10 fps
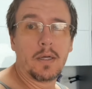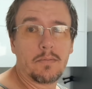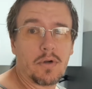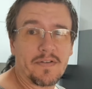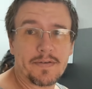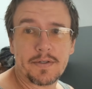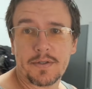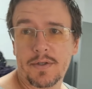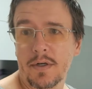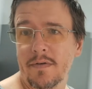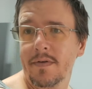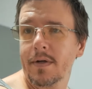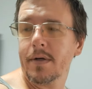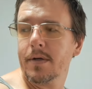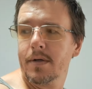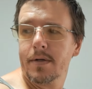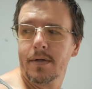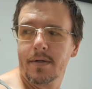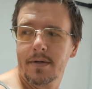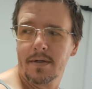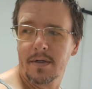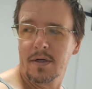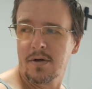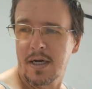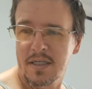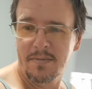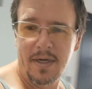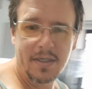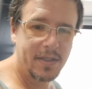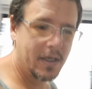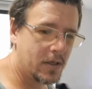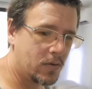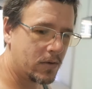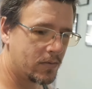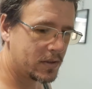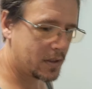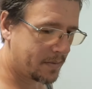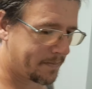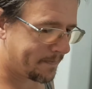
Breakfast is served. You're gonna crack some eggs and get going? What's up?